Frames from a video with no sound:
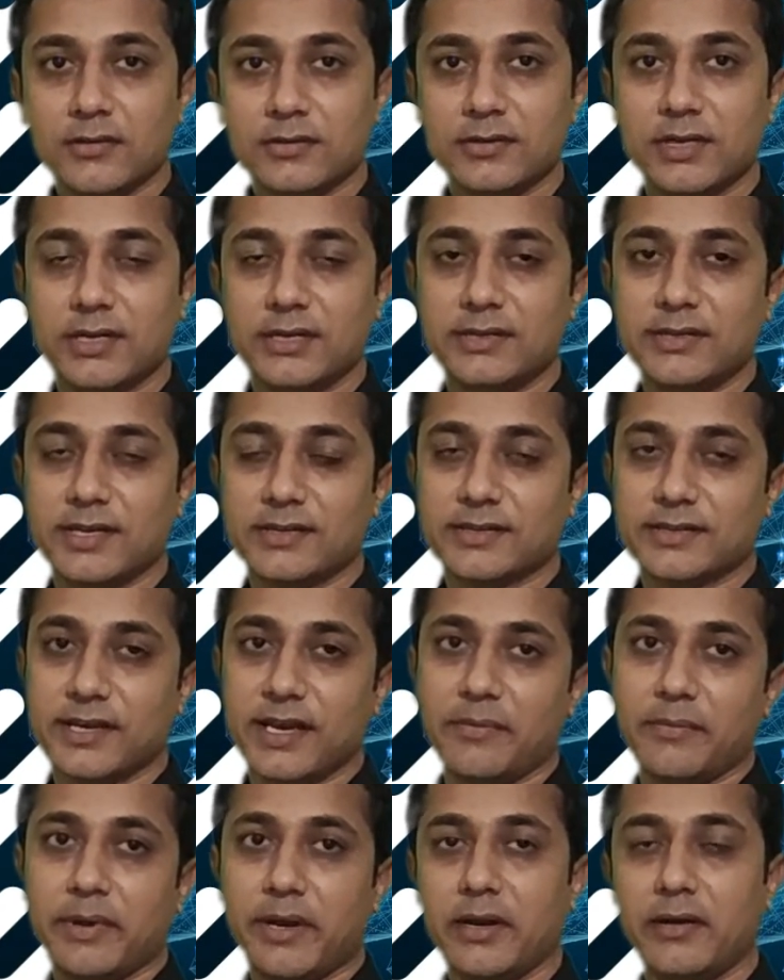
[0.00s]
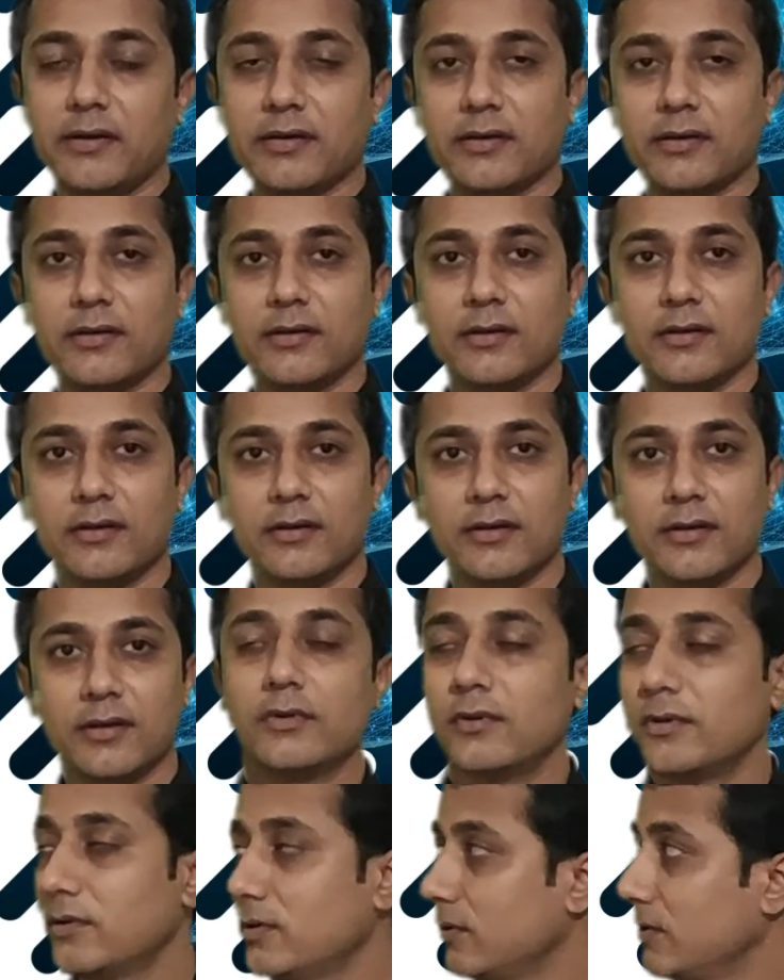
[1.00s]
there is assignment.
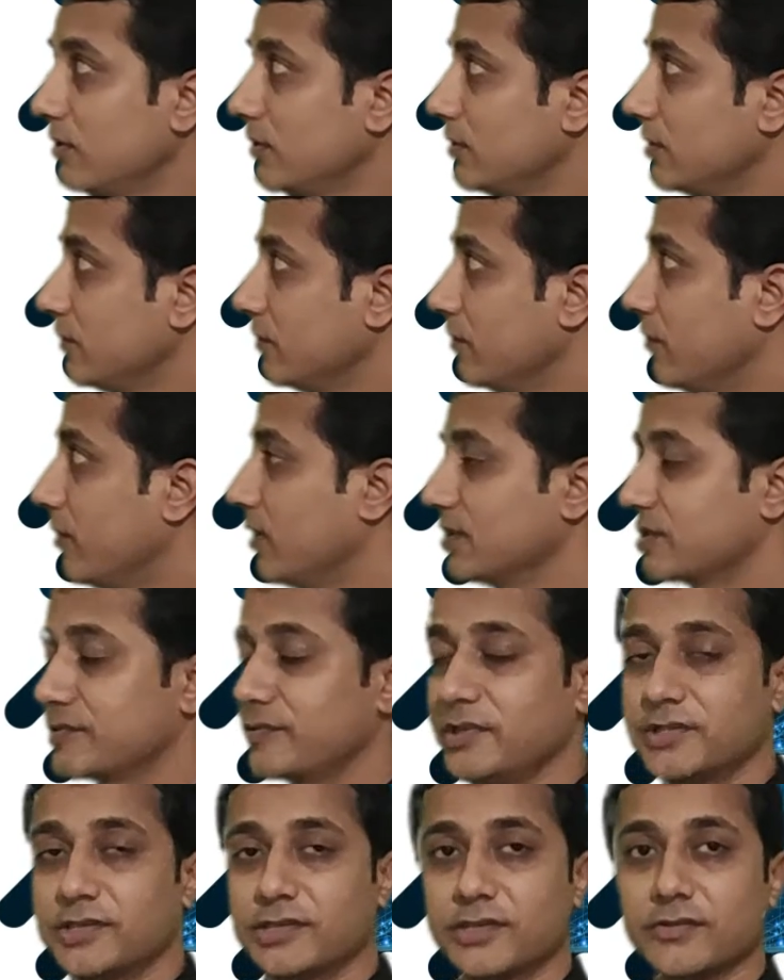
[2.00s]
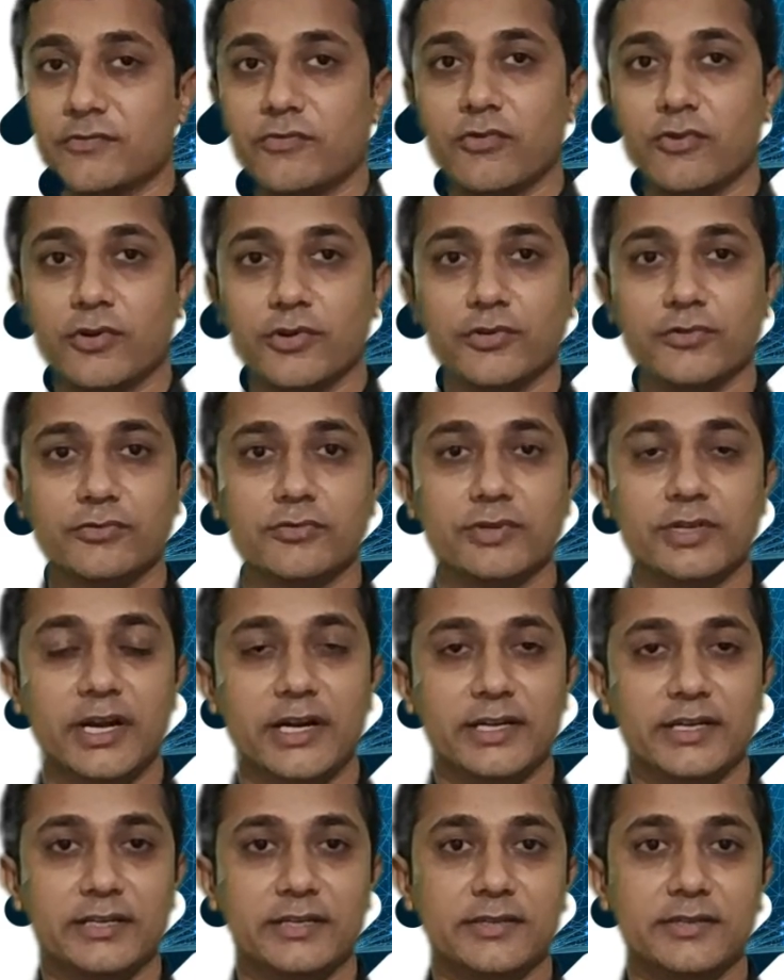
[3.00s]
The first question for you,
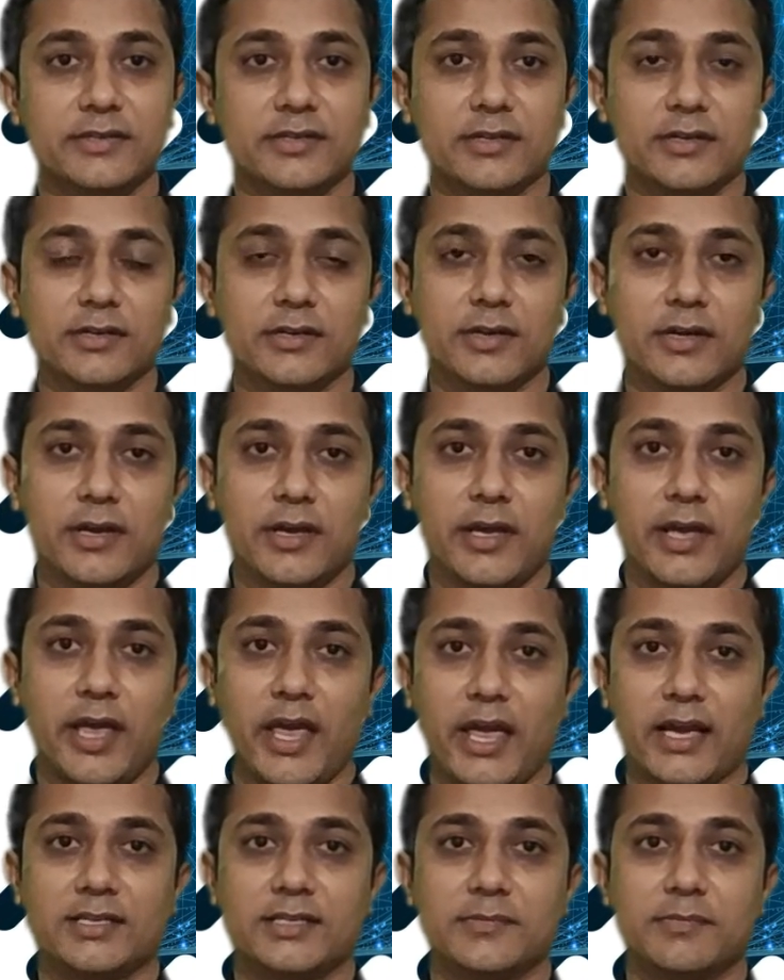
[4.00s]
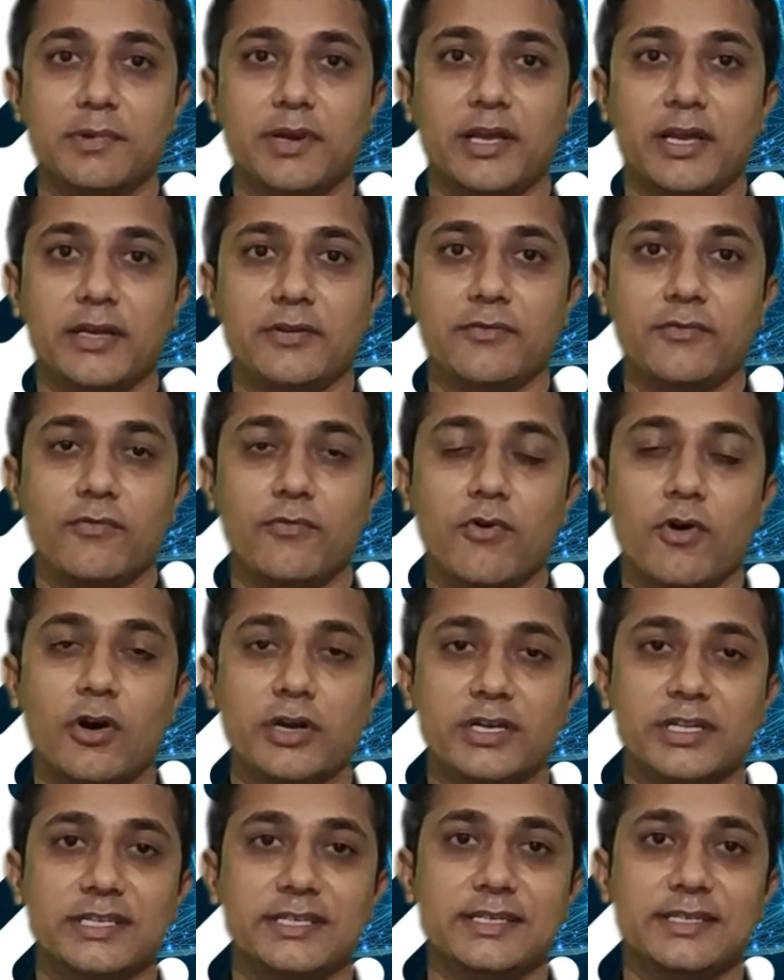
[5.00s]
that is the explain
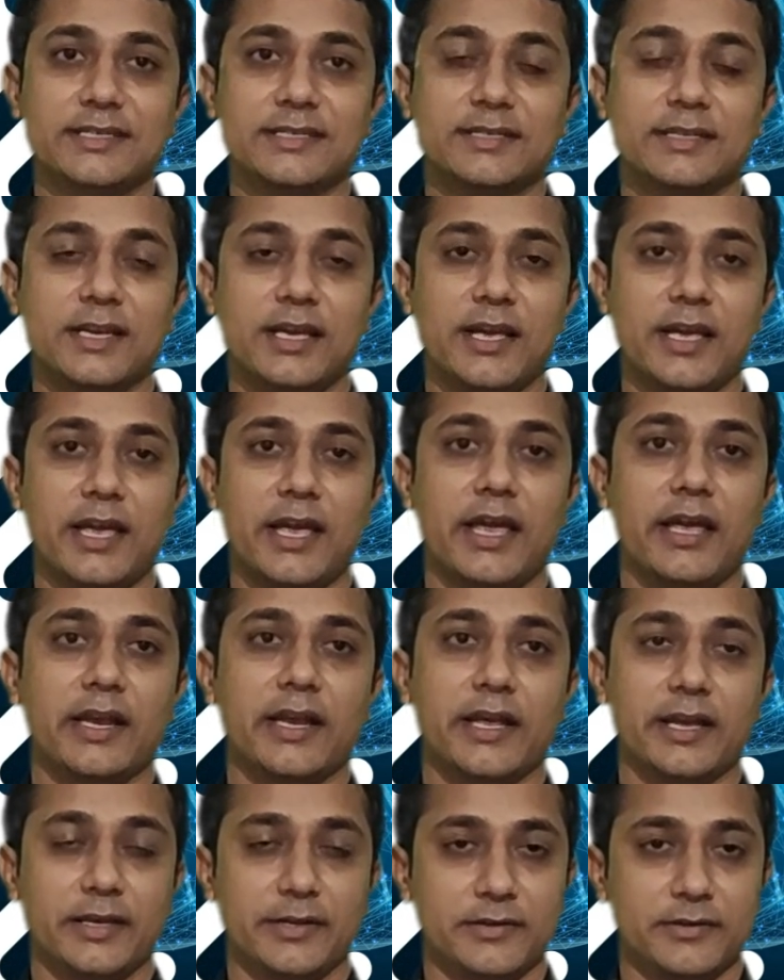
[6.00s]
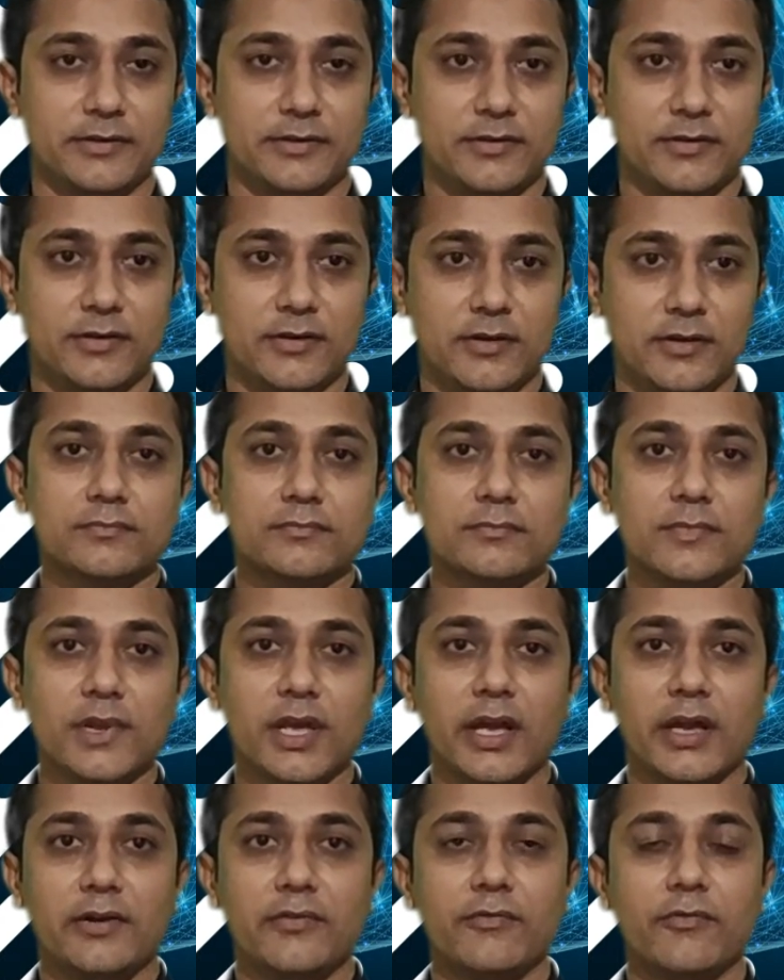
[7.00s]
what is array
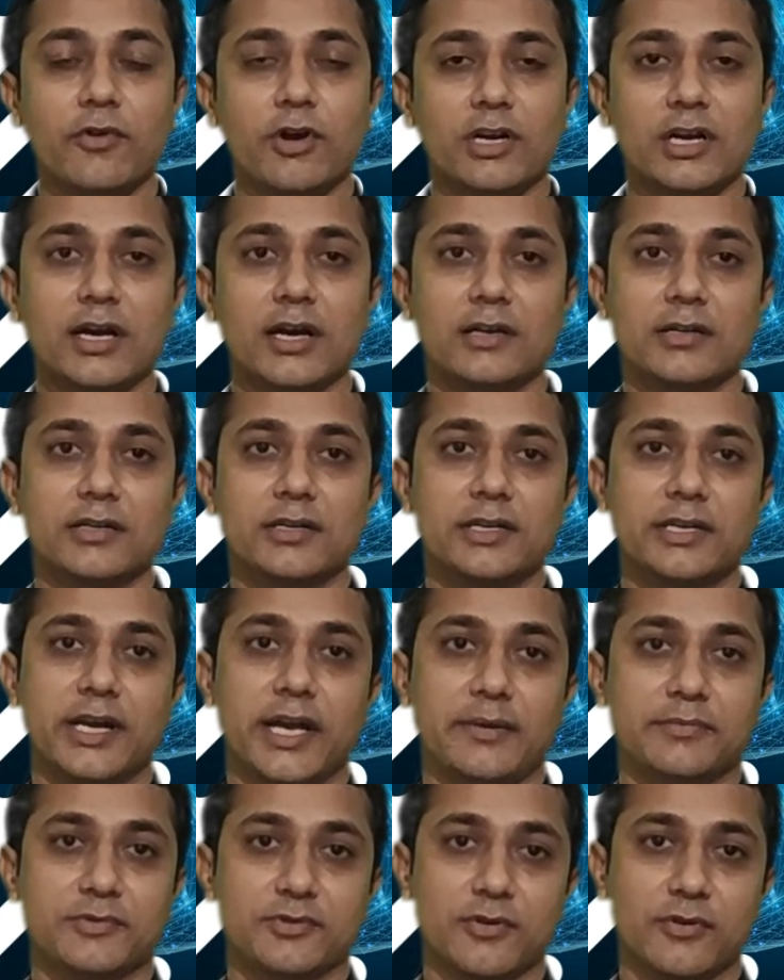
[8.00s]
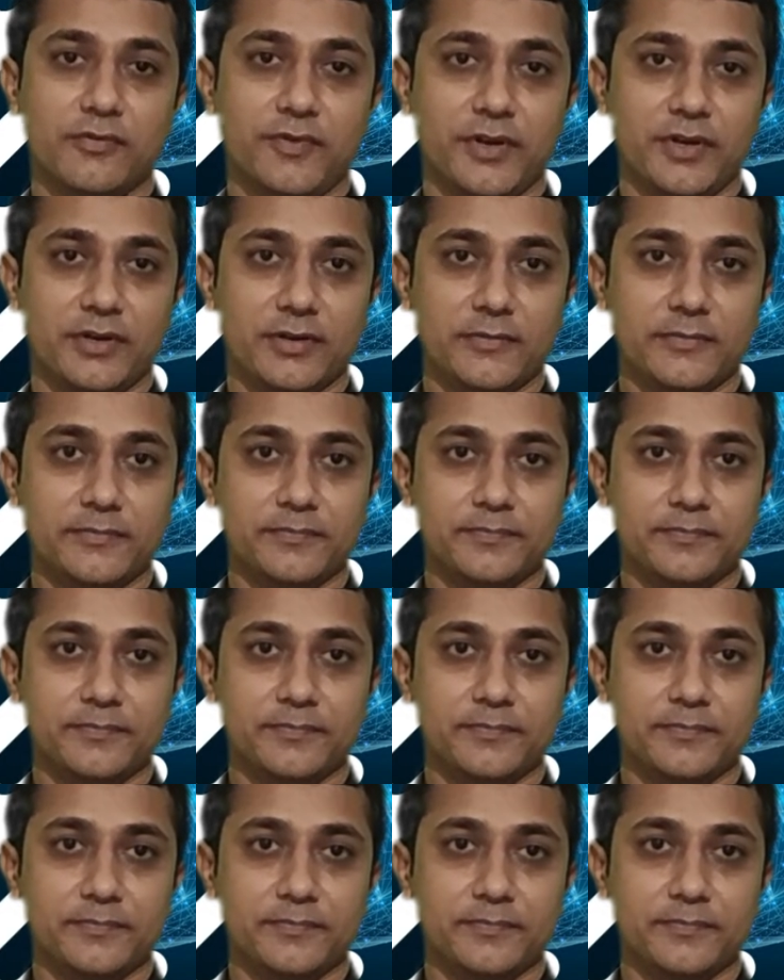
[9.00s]
and what are the types of it.